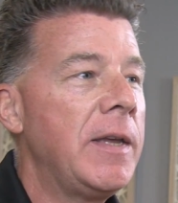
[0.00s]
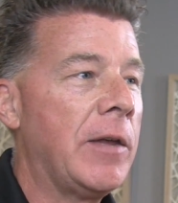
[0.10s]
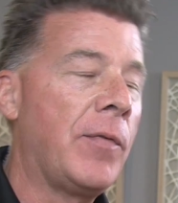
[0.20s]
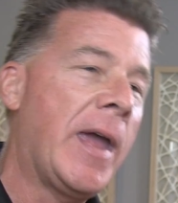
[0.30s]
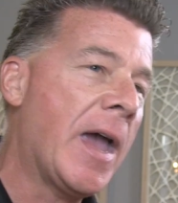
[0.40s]

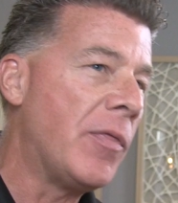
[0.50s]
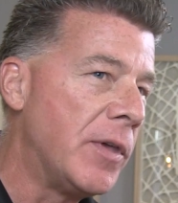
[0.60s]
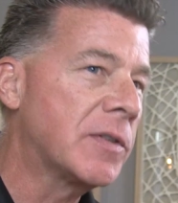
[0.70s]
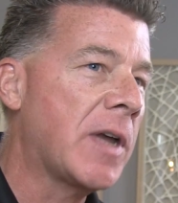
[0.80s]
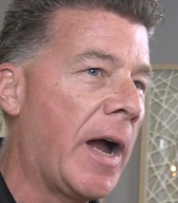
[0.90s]
If they had
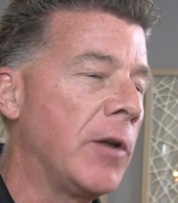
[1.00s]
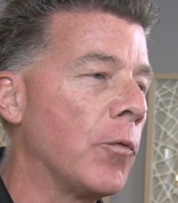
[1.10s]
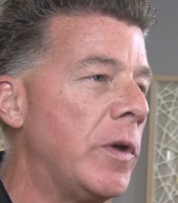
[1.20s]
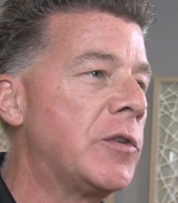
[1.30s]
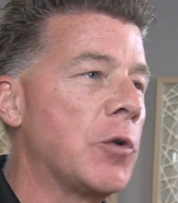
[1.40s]
this kind
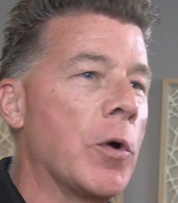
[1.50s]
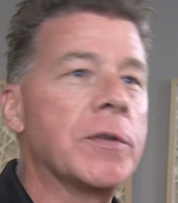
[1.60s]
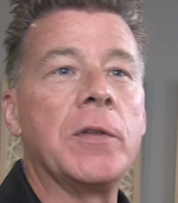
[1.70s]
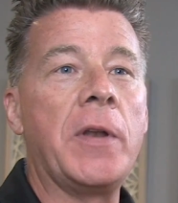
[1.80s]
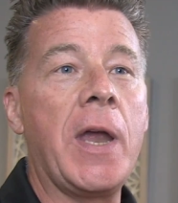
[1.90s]
of
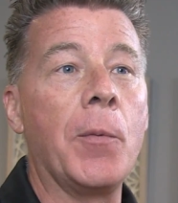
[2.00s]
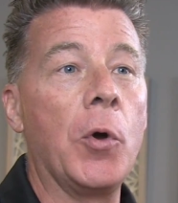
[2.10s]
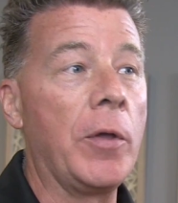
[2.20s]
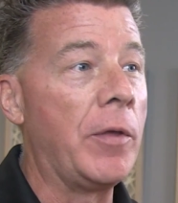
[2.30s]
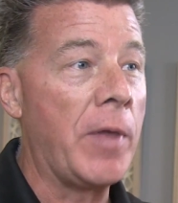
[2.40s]
resource in the
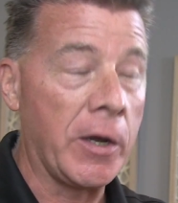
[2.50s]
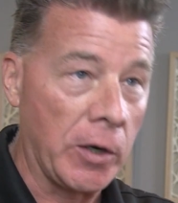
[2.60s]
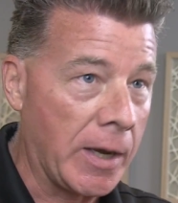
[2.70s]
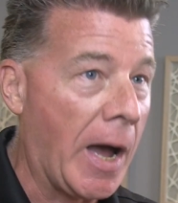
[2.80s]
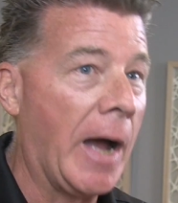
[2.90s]
neighborhood that they
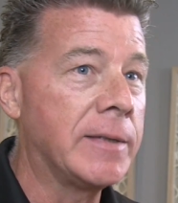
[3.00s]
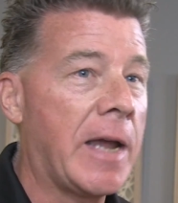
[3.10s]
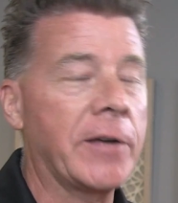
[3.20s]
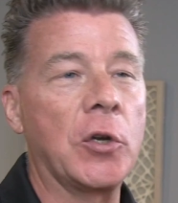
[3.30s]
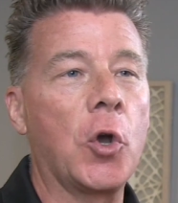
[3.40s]
could
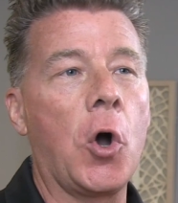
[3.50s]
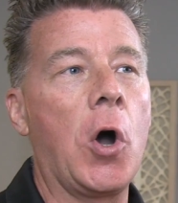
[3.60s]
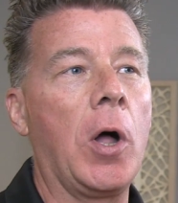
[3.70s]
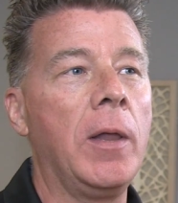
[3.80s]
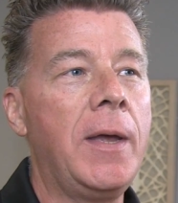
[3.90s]
contact and
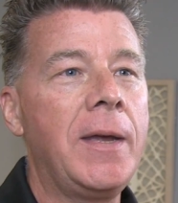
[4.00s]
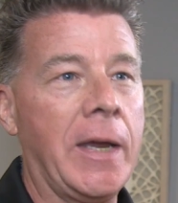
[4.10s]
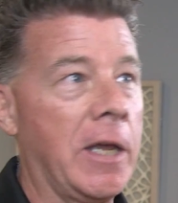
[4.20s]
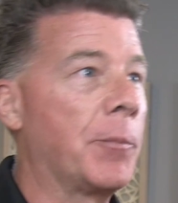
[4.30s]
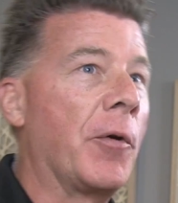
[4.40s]
call
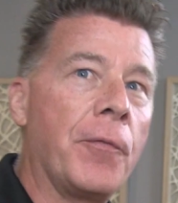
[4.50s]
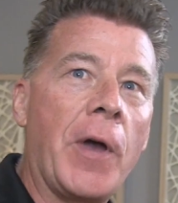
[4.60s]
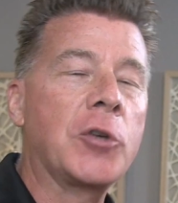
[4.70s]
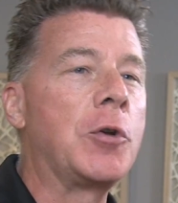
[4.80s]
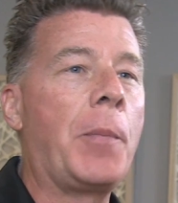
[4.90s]
and get a
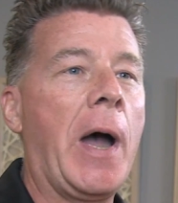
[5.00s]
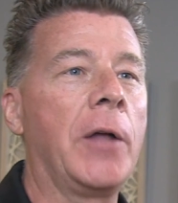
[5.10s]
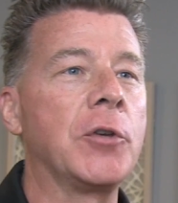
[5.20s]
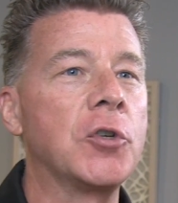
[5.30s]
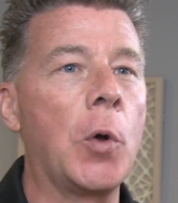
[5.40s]
professional
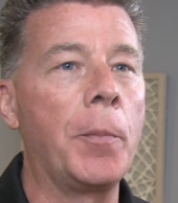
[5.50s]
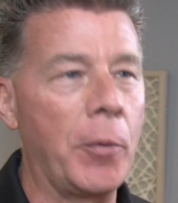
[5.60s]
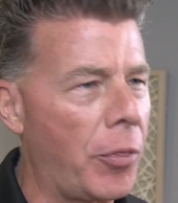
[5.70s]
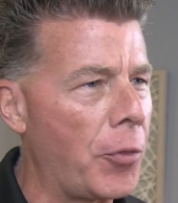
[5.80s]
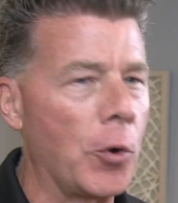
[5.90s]
pilot to show up
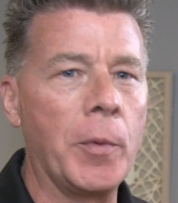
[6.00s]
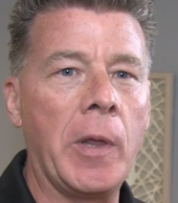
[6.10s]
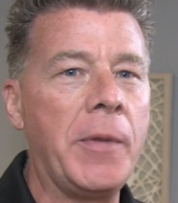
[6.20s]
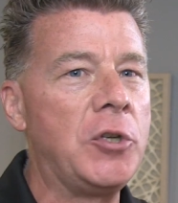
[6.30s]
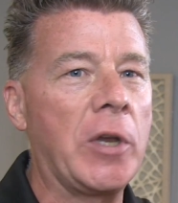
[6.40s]
with thermal
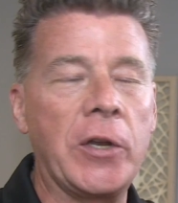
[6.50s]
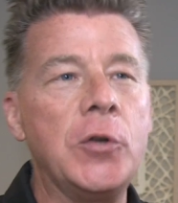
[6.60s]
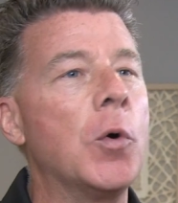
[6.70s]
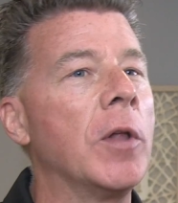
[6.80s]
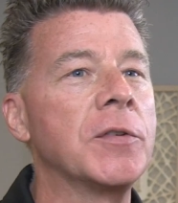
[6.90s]
imaging and
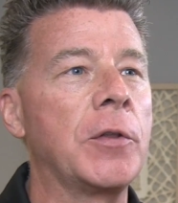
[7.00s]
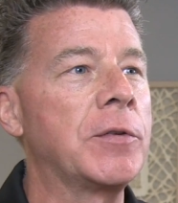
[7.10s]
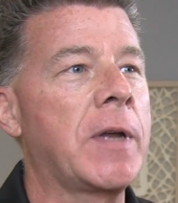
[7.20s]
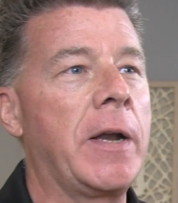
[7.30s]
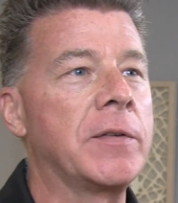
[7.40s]
do all this other
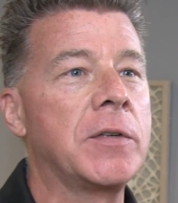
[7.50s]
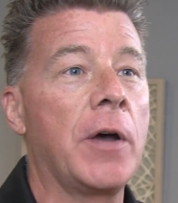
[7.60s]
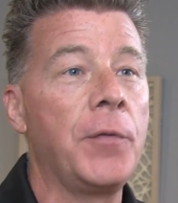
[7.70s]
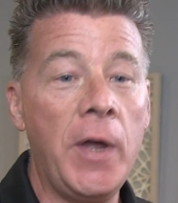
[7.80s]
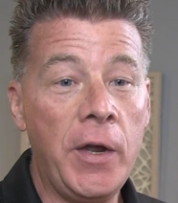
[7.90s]
kind of
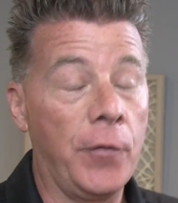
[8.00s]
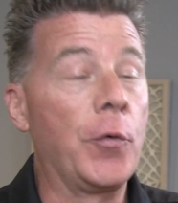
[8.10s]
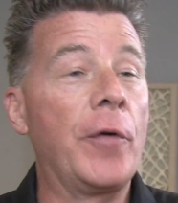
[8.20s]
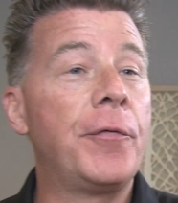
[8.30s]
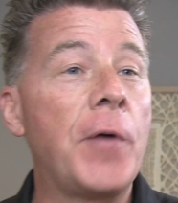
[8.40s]
stuff
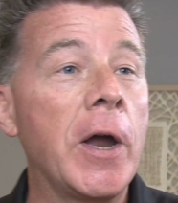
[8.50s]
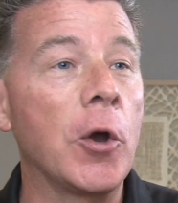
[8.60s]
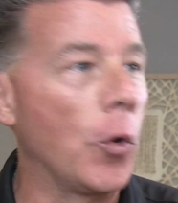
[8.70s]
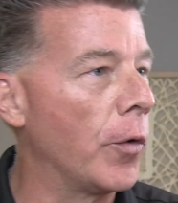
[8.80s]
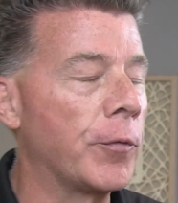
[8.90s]
for a
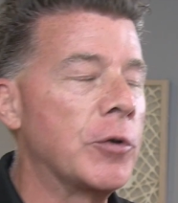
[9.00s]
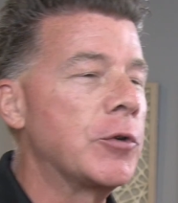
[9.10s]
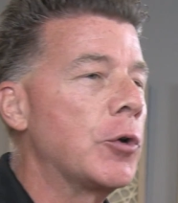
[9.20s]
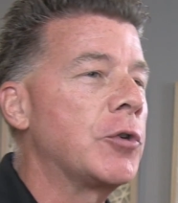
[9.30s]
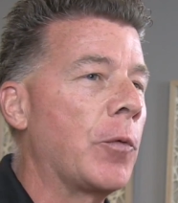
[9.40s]
fire or for
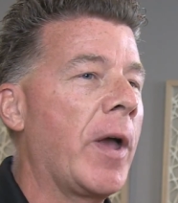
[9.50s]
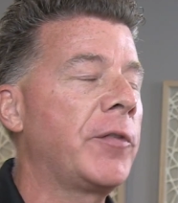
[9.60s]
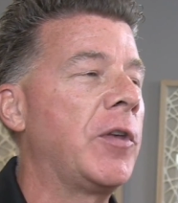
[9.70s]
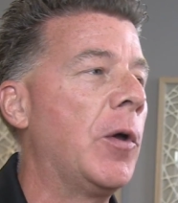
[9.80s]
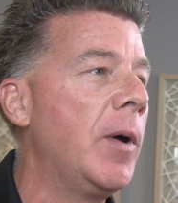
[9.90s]
search and
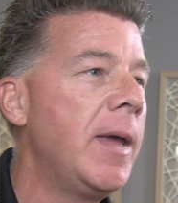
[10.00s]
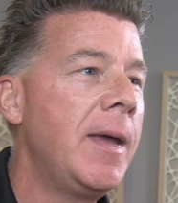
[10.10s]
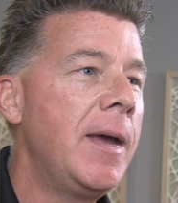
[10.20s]
rescue,